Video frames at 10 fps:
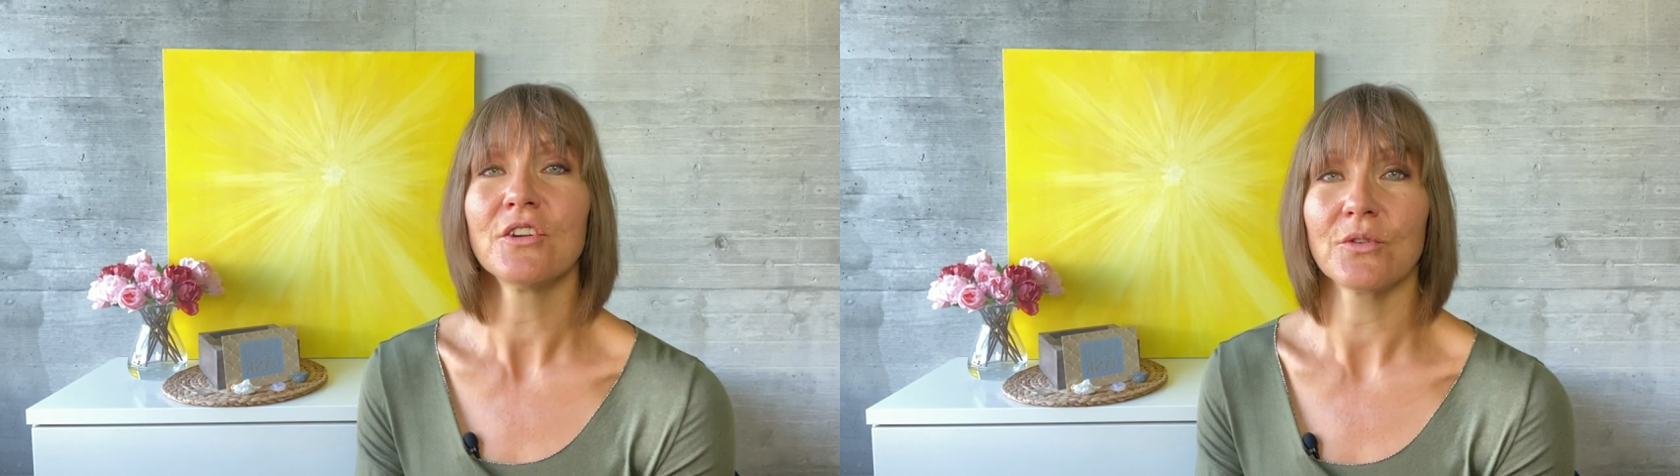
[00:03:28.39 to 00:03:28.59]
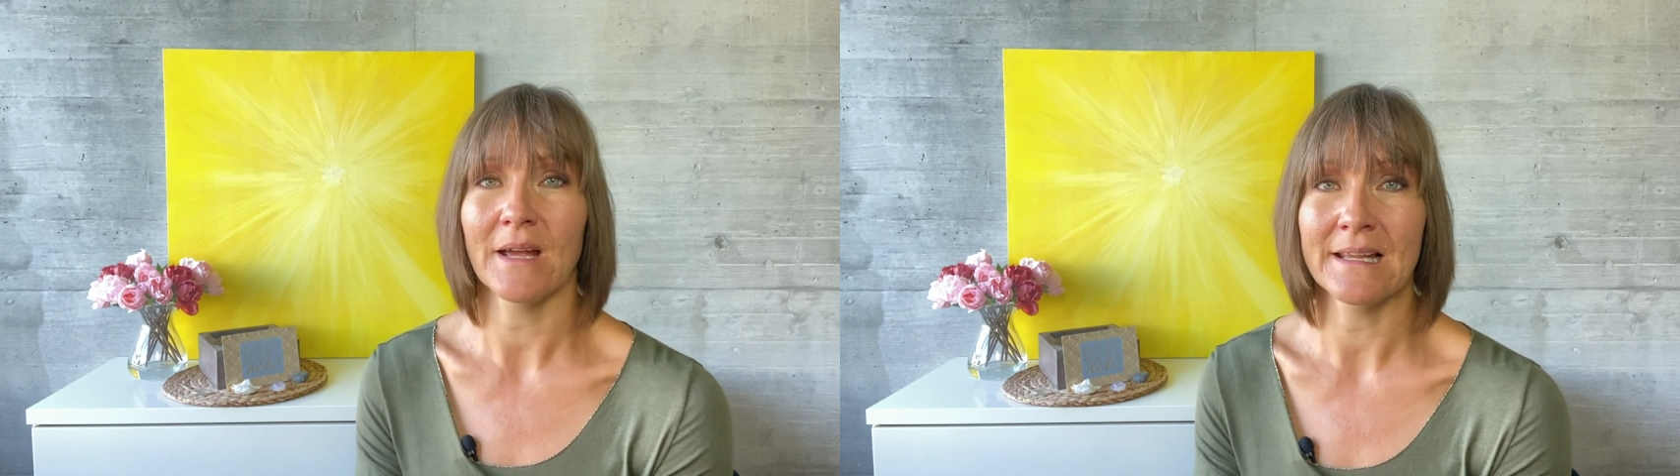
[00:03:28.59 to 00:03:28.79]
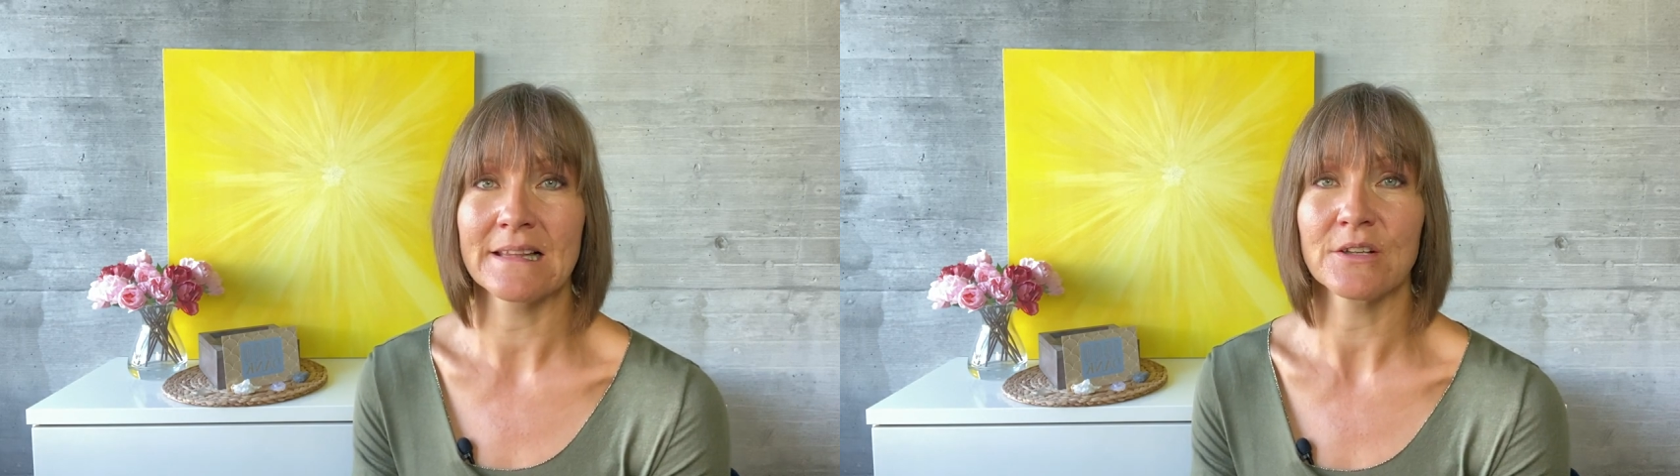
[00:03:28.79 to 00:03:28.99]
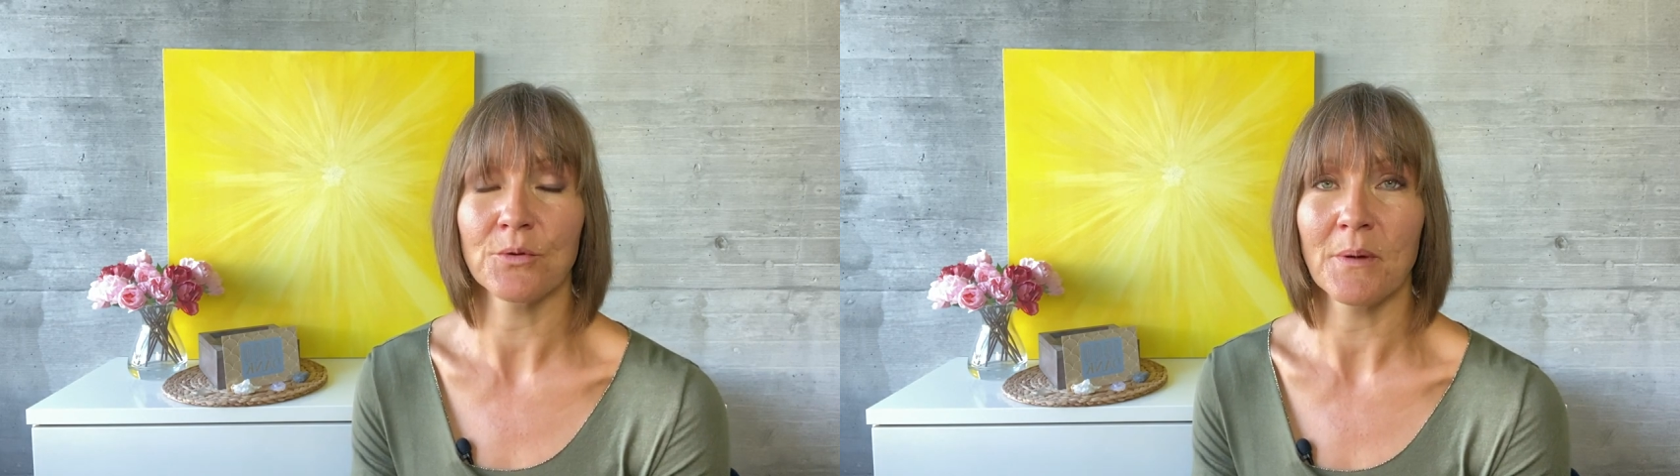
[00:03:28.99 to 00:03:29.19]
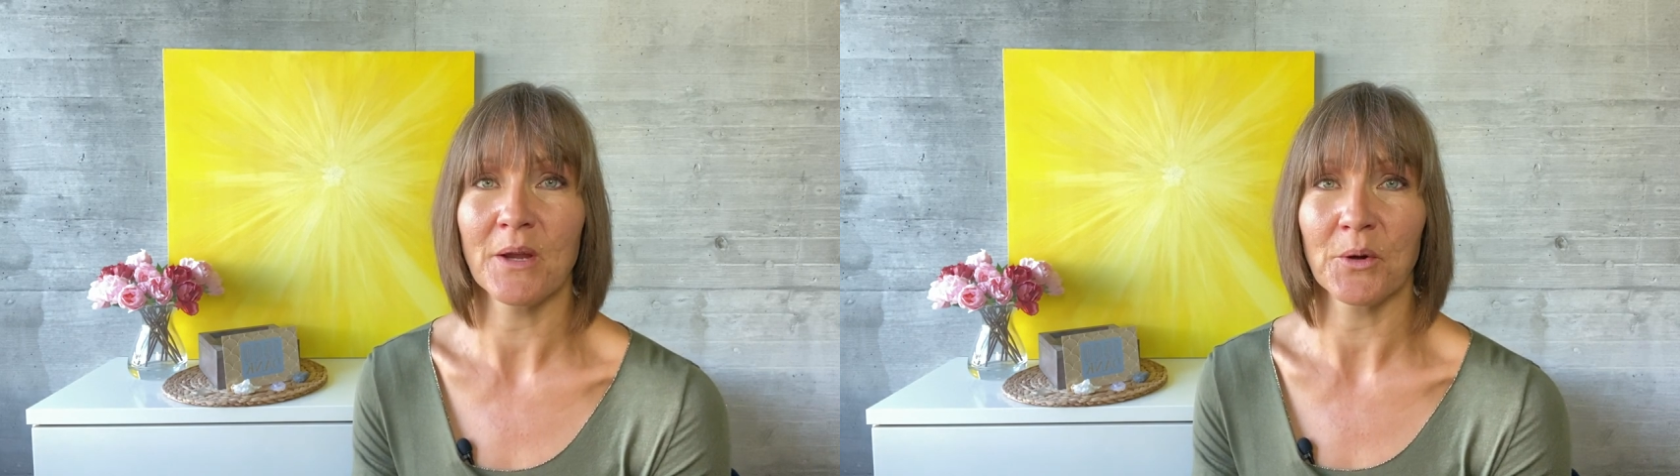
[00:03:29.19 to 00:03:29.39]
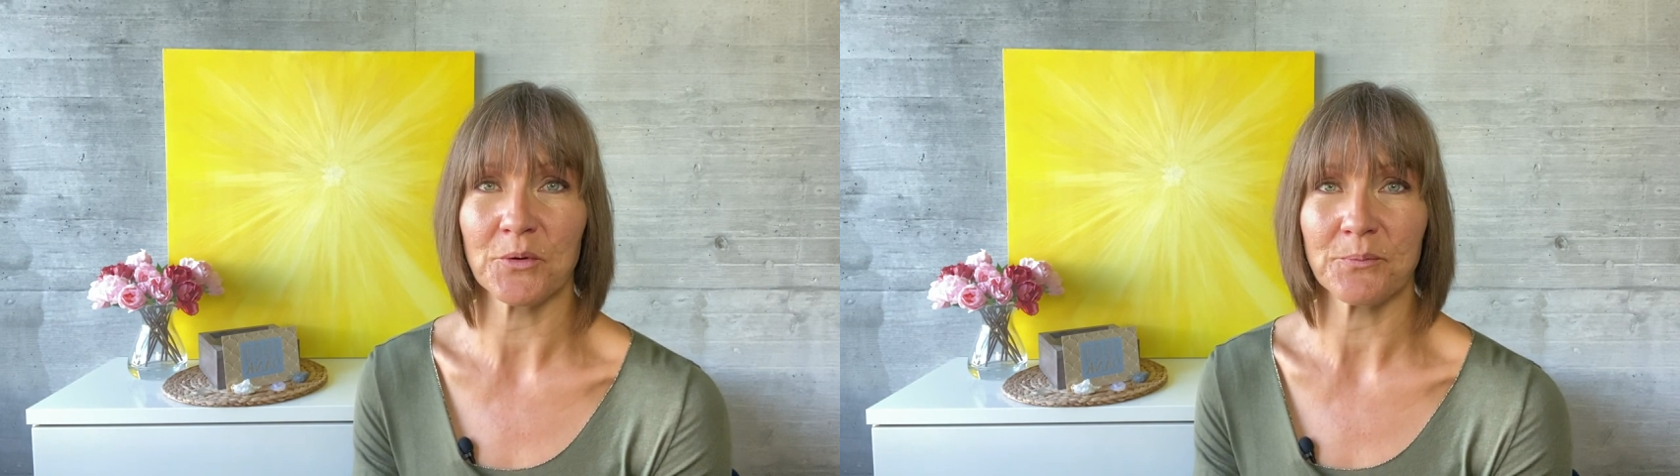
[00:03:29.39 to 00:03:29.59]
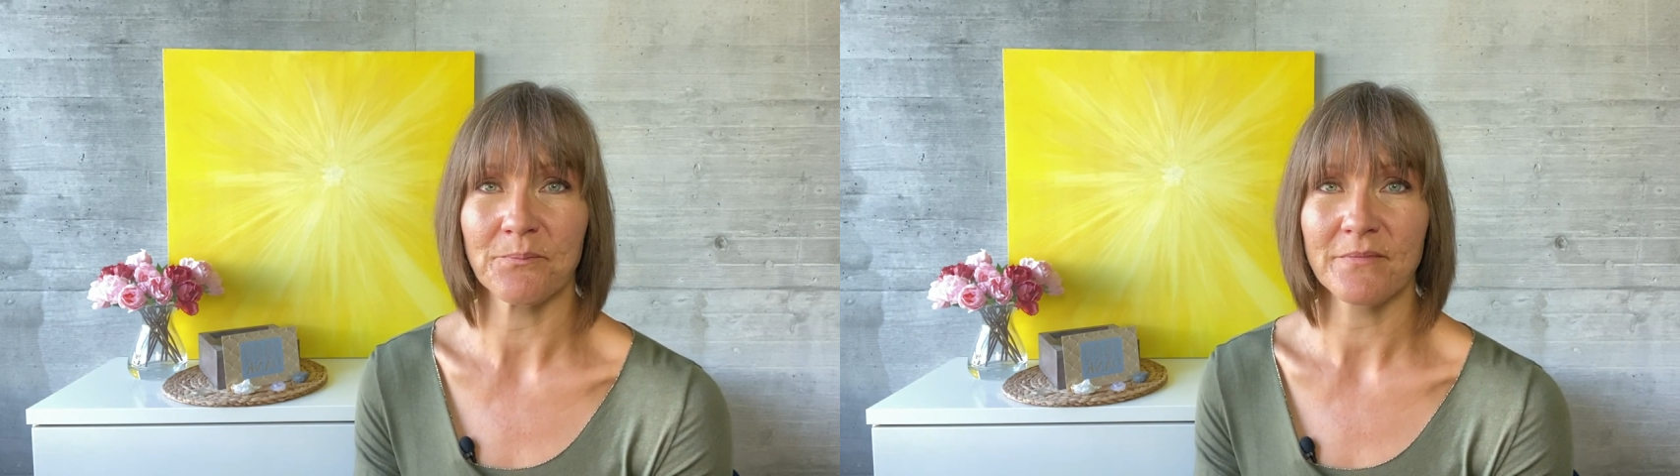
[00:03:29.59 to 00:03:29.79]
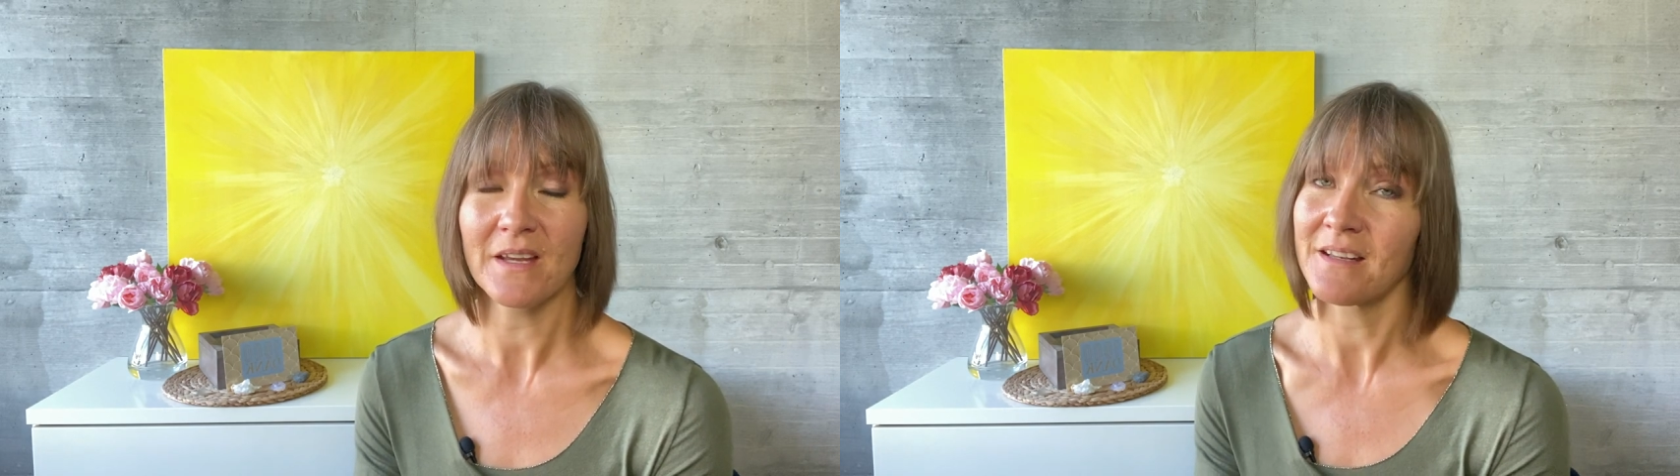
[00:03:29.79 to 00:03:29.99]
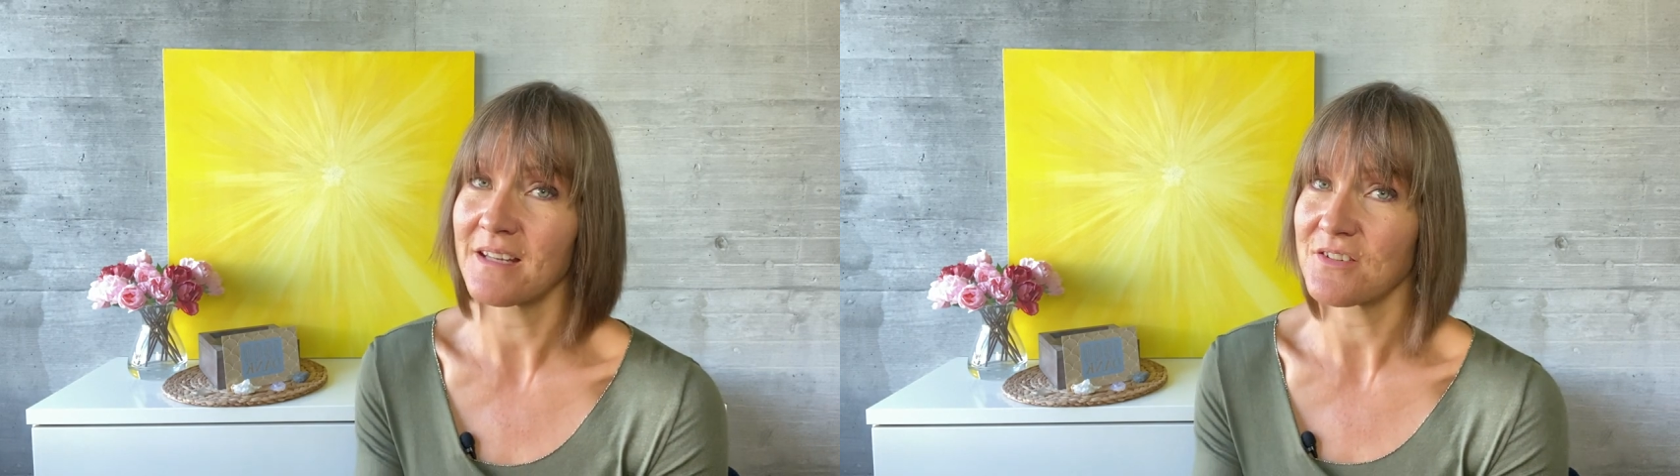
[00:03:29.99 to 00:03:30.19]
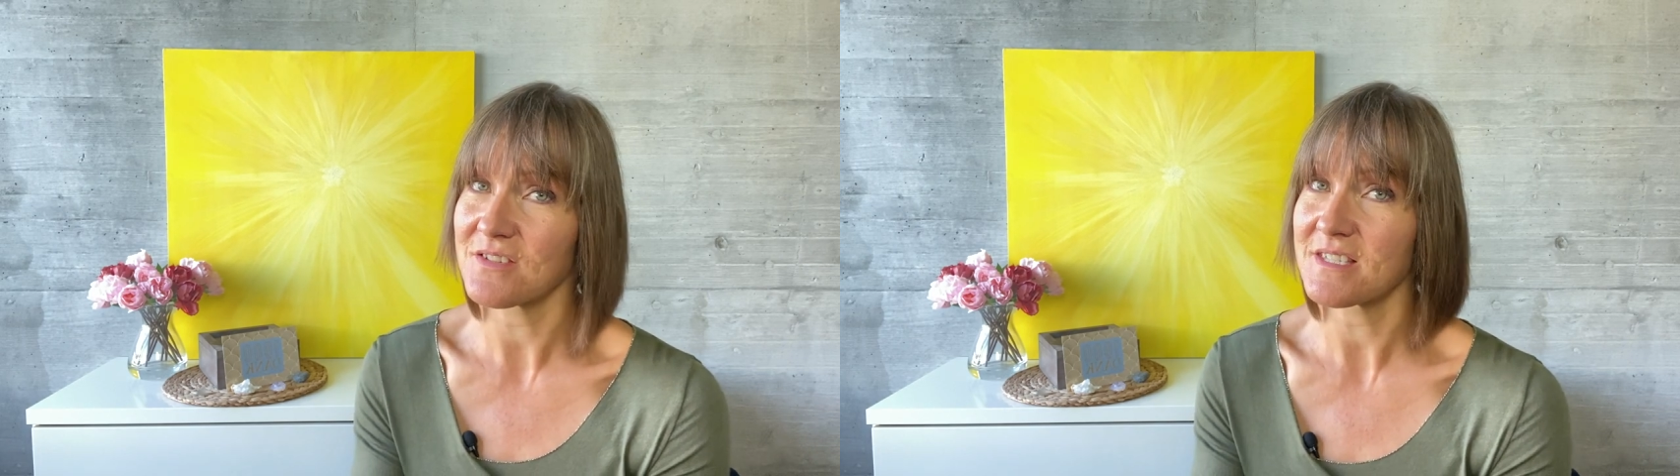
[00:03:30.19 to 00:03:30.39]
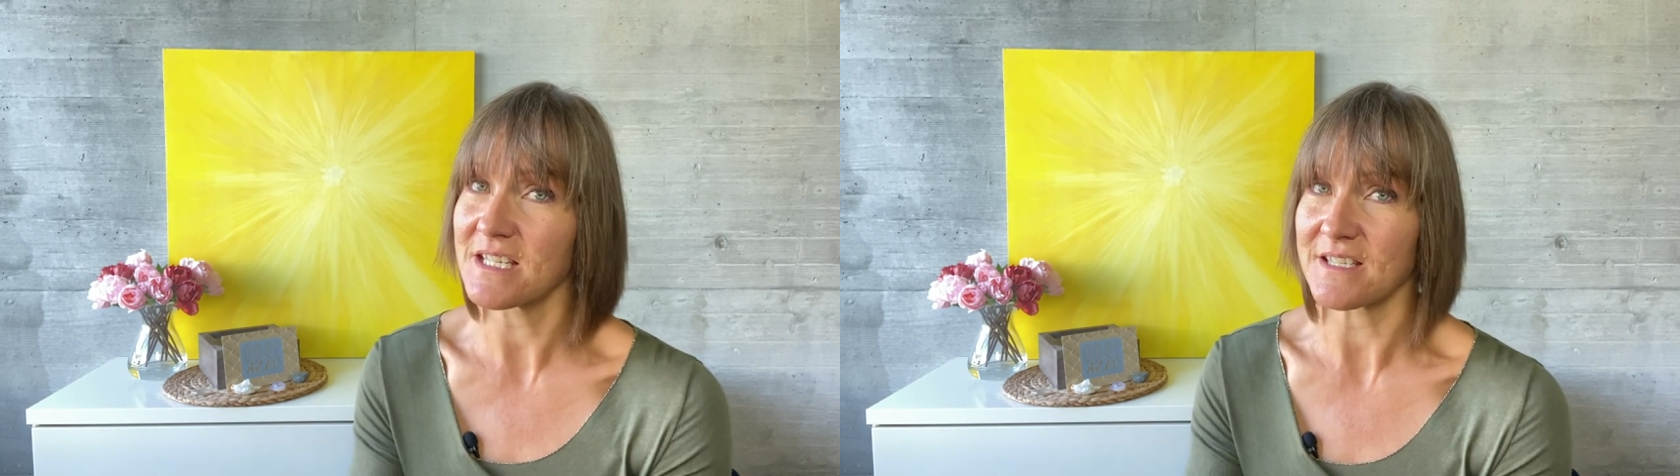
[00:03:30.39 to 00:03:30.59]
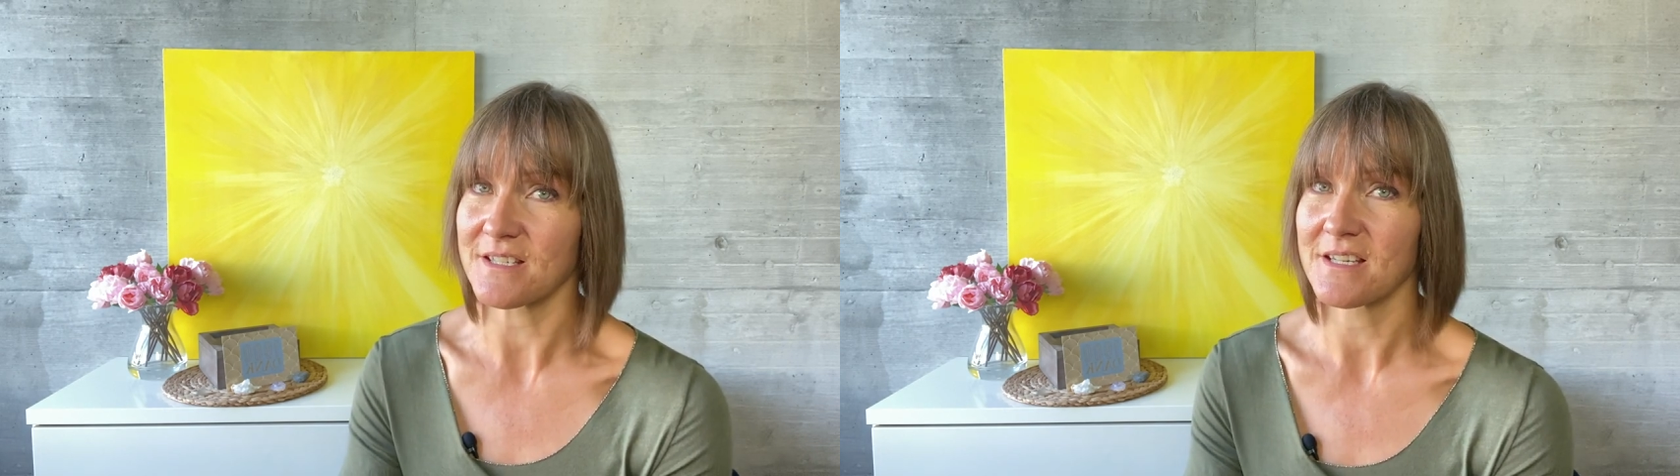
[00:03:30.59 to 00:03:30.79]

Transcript: to handle it on my own. And I just did,